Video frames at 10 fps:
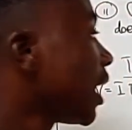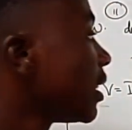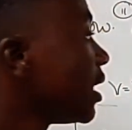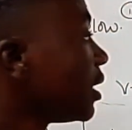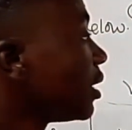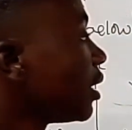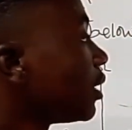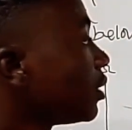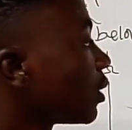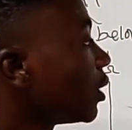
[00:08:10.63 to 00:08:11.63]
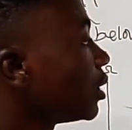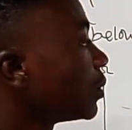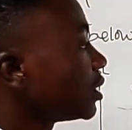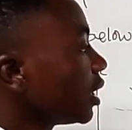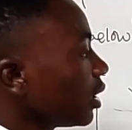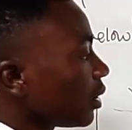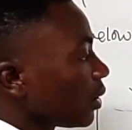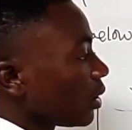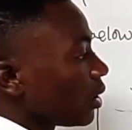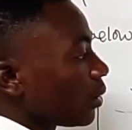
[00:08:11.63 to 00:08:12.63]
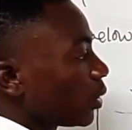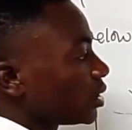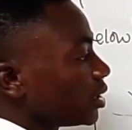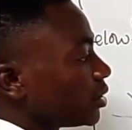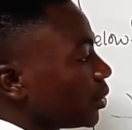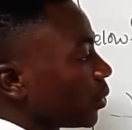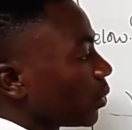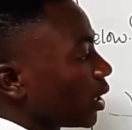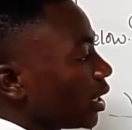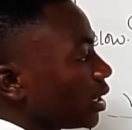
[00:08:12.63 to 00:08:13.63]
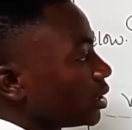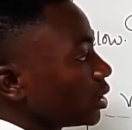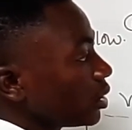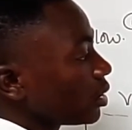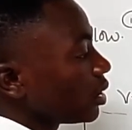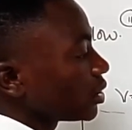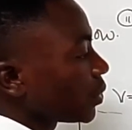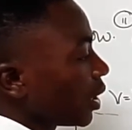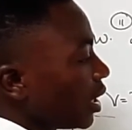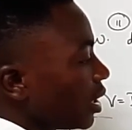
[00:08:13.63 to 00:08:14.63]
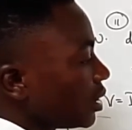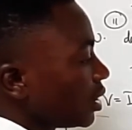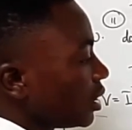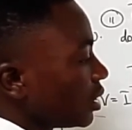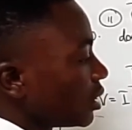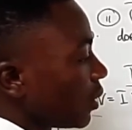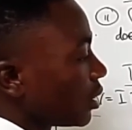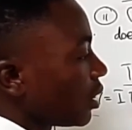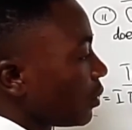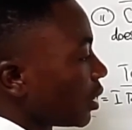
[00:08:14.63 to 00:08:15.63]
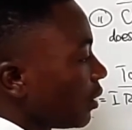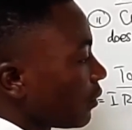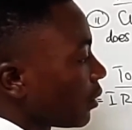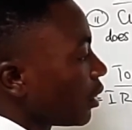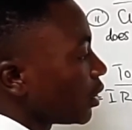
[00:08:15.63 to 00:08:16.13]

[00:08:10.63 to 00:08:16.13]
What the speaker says: And then you're going to say, what is your energy? So energy, it is the one you're looking for.